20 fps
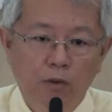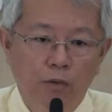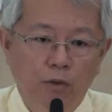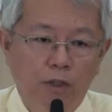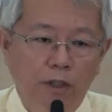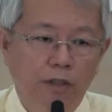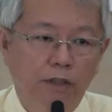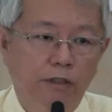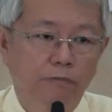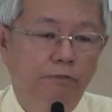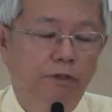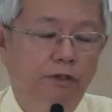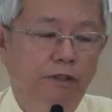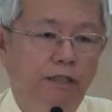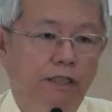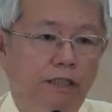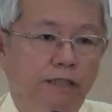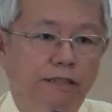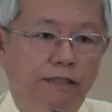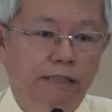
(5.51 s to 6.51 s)
Welcome to
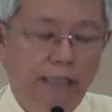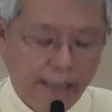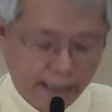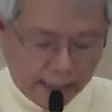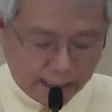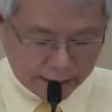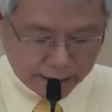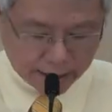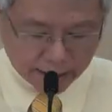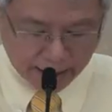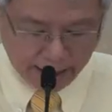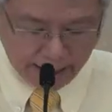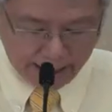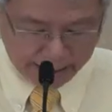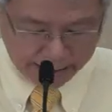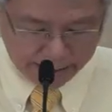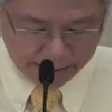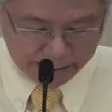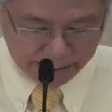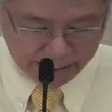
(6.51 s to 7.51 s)
the second
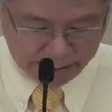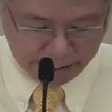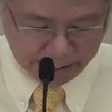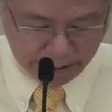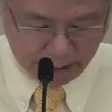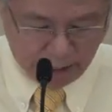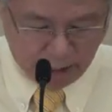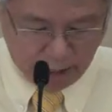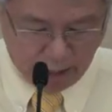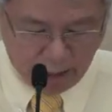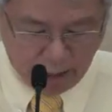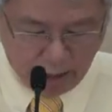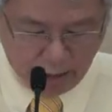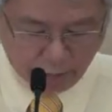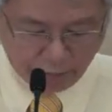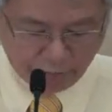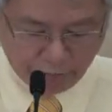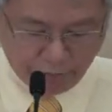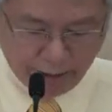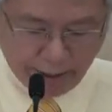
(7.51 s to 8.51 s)
class
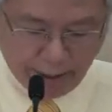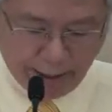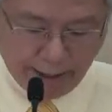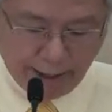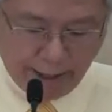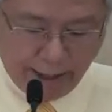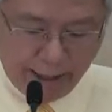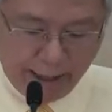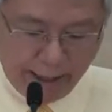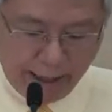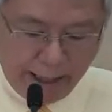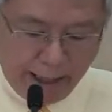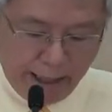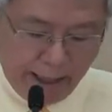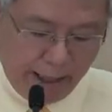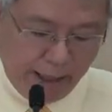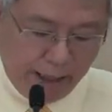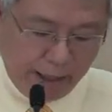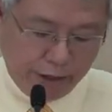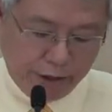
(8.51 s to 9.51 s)
of the
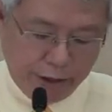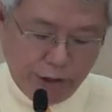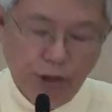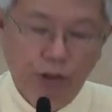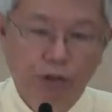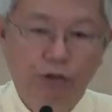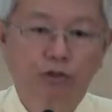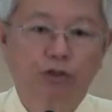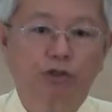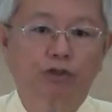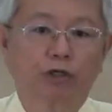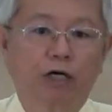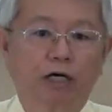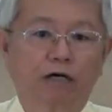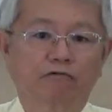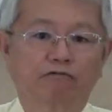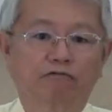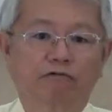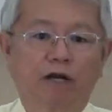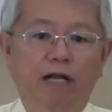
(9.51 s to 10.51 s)
new
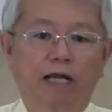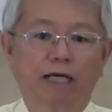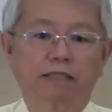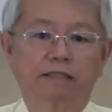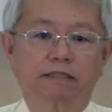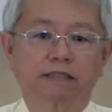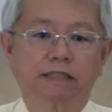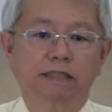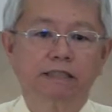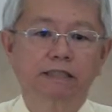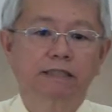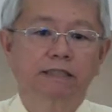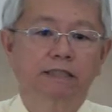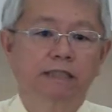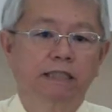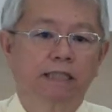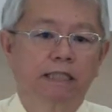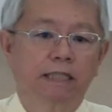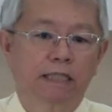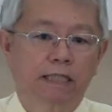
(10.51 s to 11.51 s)
12th lesson
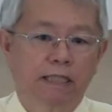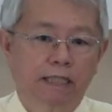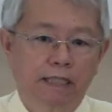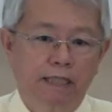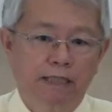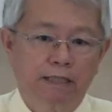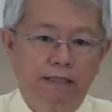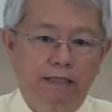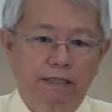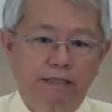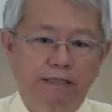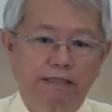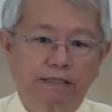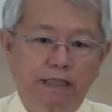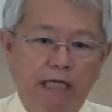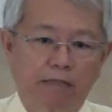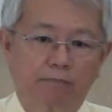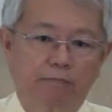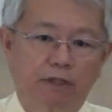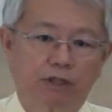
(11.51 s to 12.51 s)

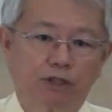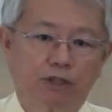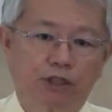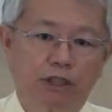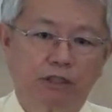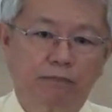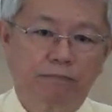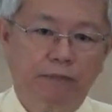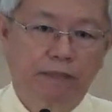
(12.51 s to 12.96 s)
Discipleship